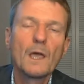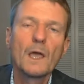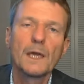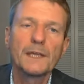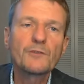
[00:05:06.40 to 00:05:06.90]

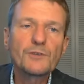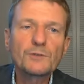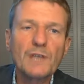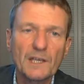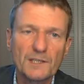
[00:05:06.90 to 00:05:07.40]
In a few
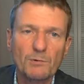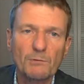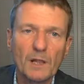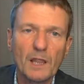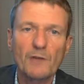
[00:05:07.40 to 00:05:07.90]
days, we
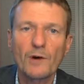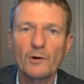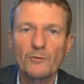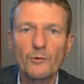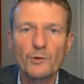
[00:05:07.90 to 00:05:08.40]
will have
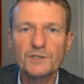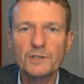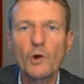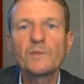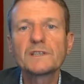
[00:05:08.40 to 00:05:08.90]
our first
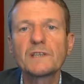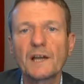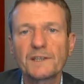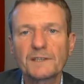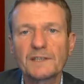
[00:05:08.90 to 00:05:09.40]

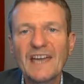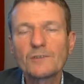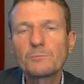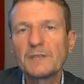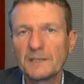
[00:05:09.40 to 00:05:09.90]
COVID-19
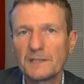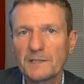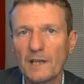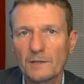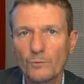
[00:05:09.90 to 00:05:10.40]
AOP
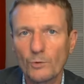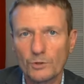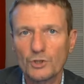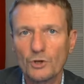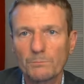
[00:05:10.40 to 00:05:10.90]
design
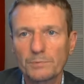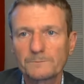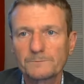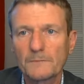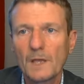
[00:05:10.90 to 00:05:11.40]
workshop.
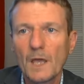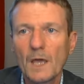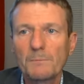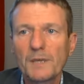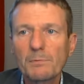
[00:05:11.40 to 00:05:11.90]

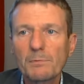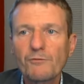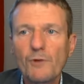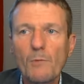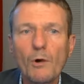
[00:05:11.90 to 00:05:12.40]
People
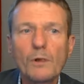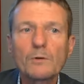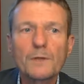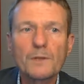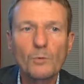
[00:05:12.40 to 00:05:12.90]
from all
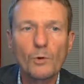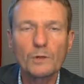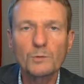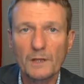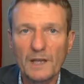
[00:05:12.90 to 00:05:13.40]
over the world
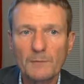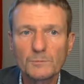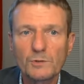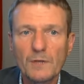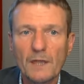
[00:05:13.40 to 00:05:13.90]
will come
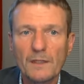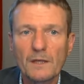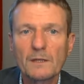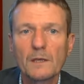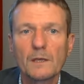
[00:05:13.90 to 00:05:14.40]

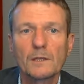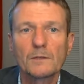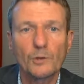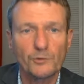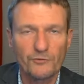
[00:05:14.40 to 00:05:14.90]
together,
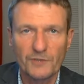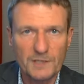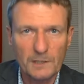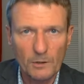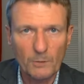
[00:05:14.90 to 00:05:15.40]
not
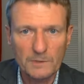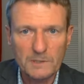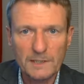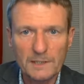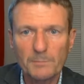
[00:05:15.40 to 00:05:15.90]
physically
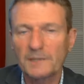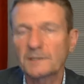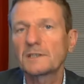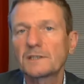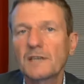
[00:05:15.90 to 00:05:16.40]
obviously, but
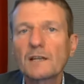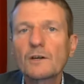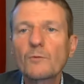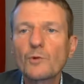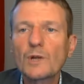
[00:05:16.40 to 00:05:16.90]
in a
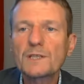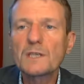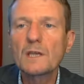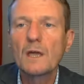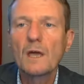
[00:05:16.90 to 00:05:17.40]
teleconference,
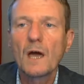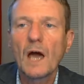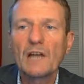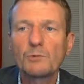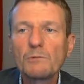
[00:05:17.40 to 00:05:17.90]

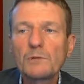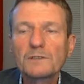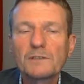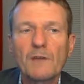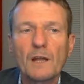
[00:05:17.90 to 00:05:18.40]
and we will
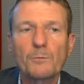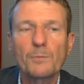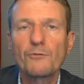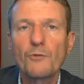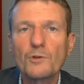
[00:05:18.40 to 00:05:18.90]
develop
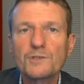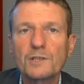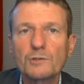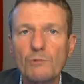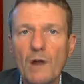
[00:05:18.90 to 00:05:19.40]
the
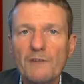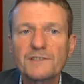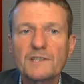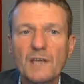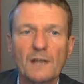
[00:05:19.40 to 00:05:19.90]
first draft
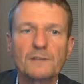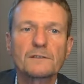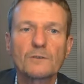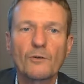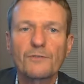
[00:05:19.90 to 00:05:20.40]

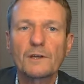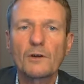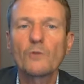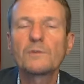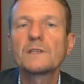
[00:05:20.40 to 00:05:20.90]
skeleton of the
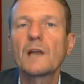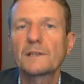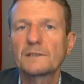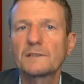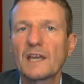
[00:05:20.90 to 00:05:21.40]

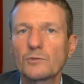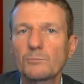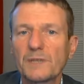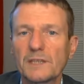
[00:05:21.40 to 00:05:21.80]
COVID-19 AOP.